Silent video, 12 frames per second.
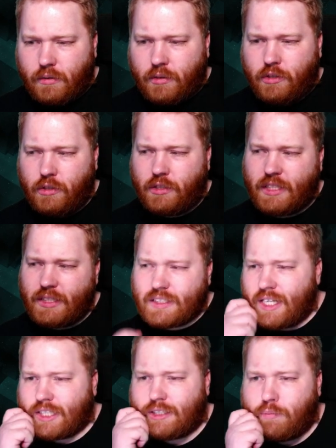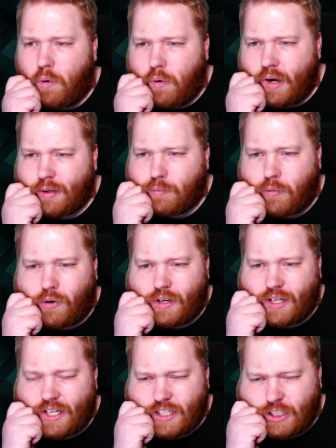Dude, this gets more and more
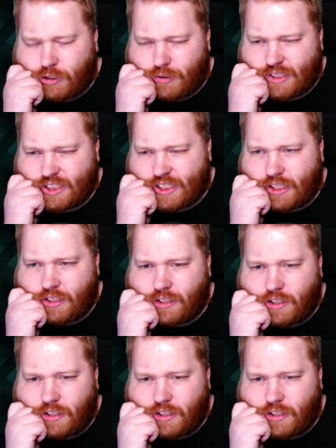interesting.